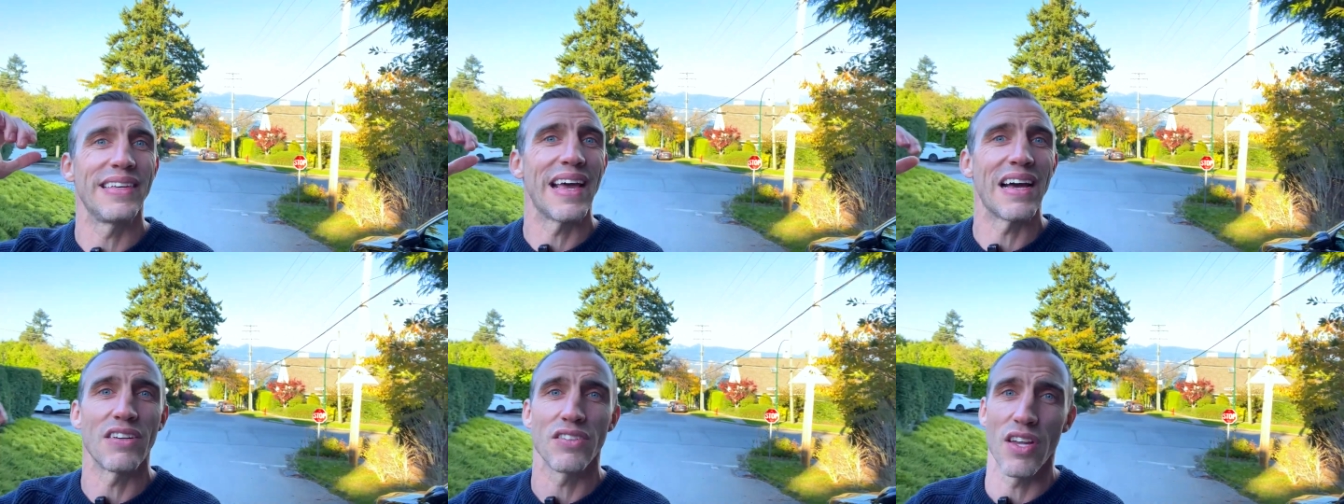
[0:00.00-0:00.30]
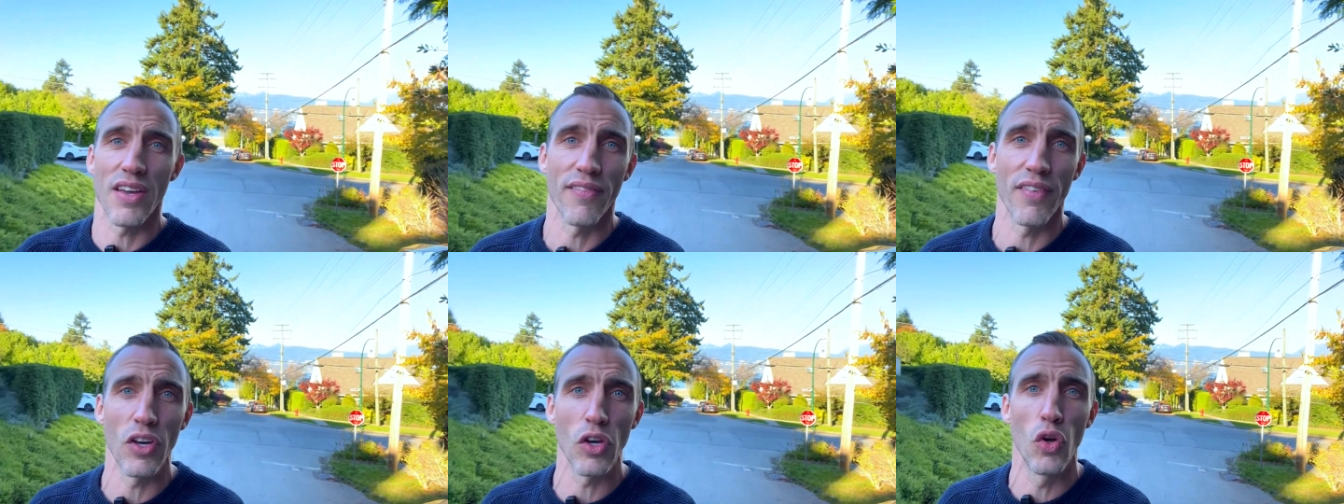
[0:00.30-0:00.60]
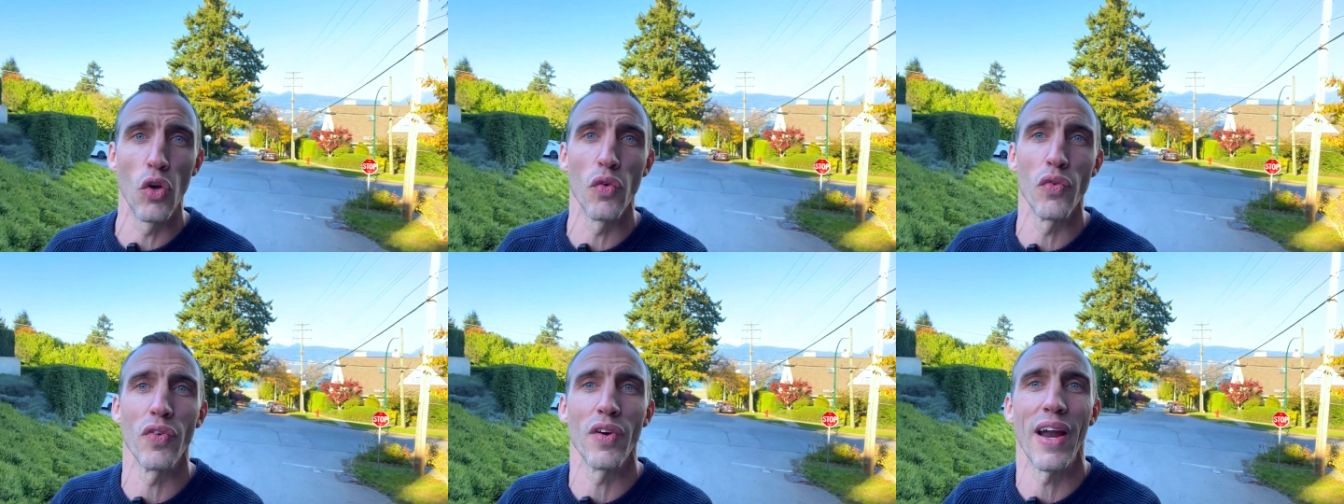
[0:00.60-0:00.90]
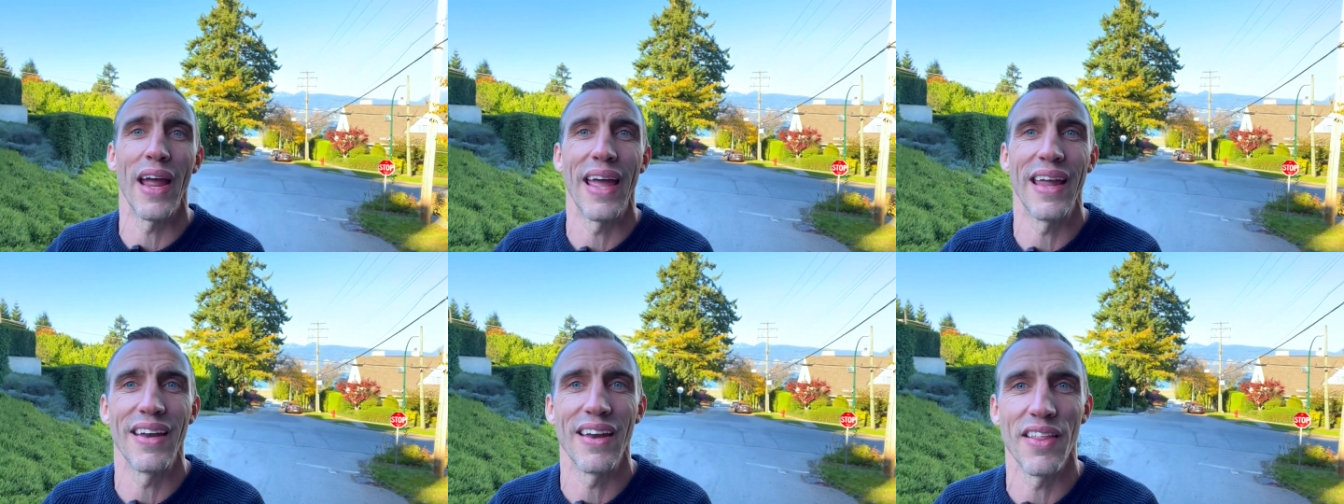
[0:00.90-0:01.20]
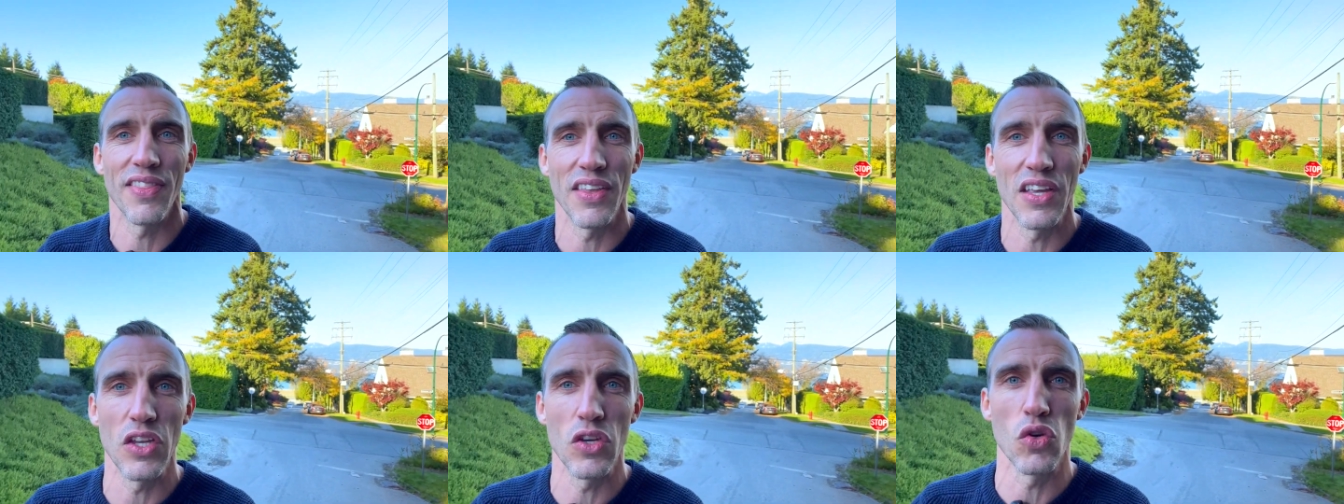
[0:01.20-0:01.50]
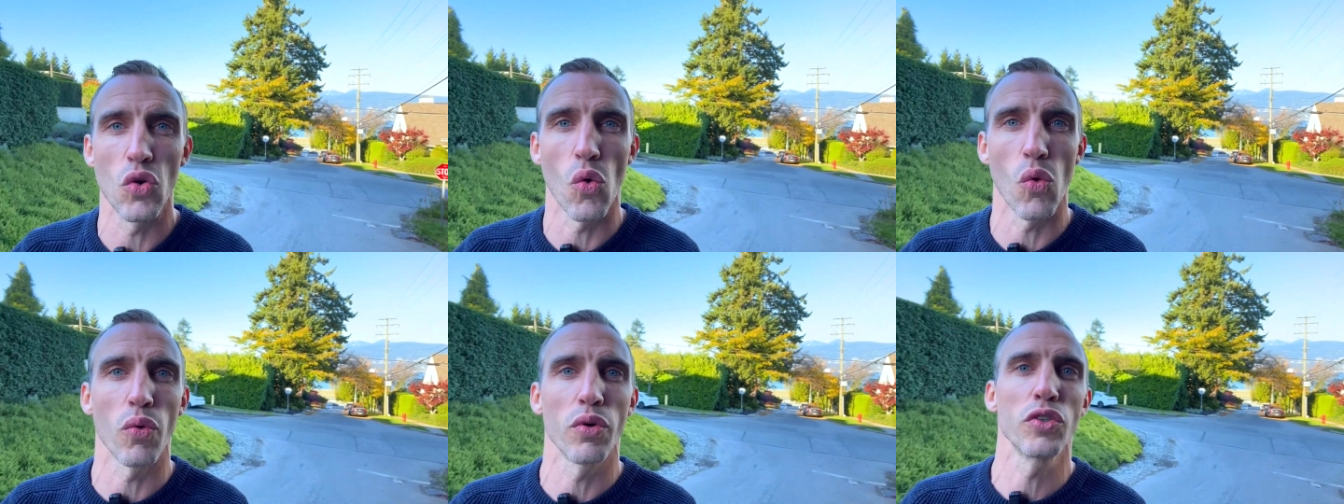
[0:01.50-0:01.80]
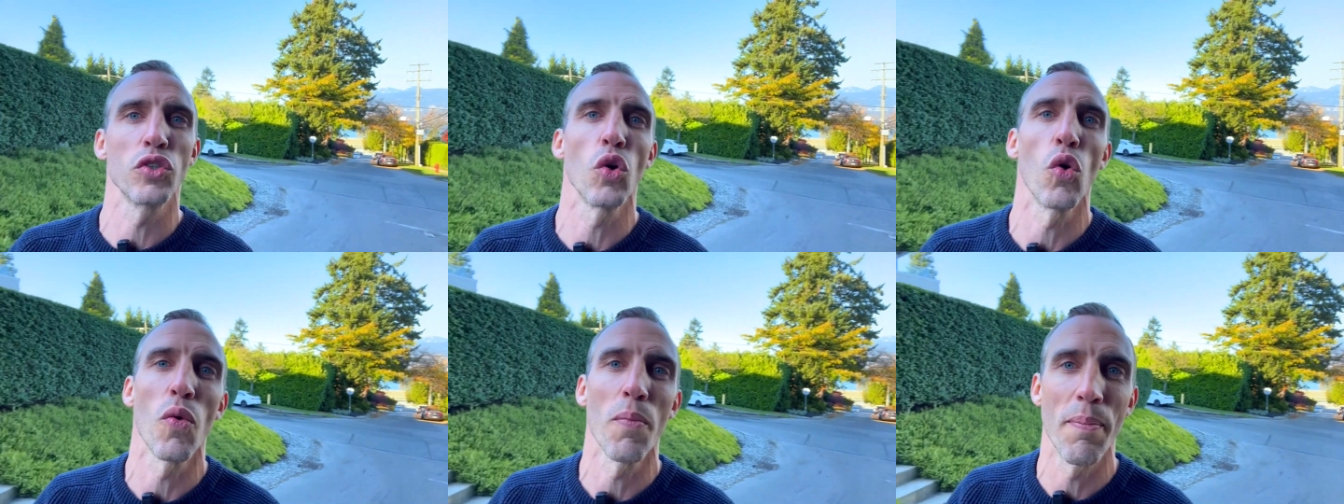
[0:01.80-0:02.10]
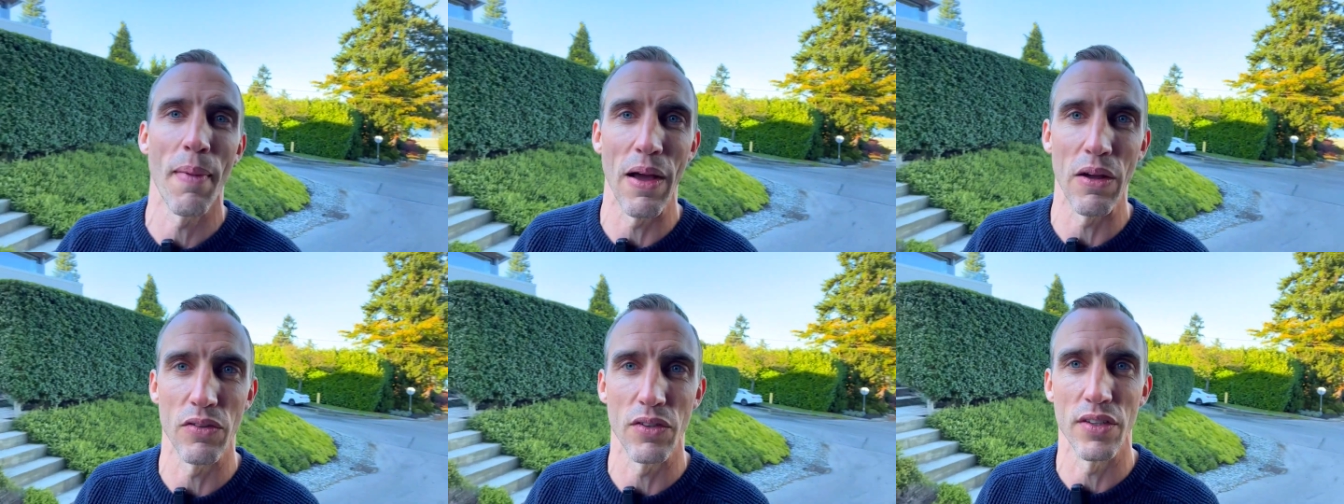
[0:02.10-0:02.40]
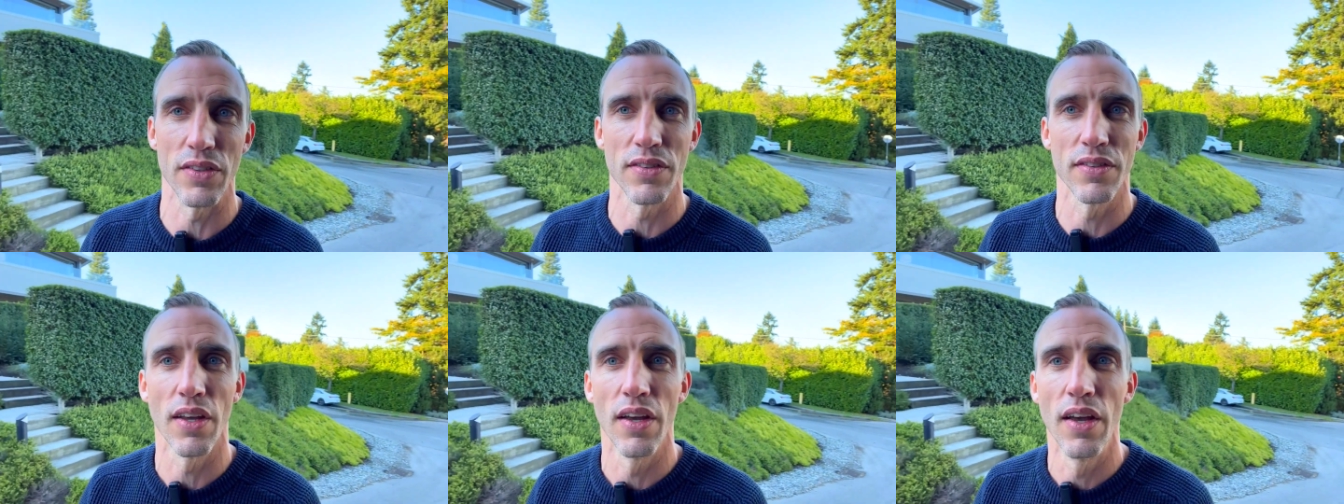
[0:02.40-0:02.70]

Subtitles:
downtown Vancouver, and the North Shore Mountains.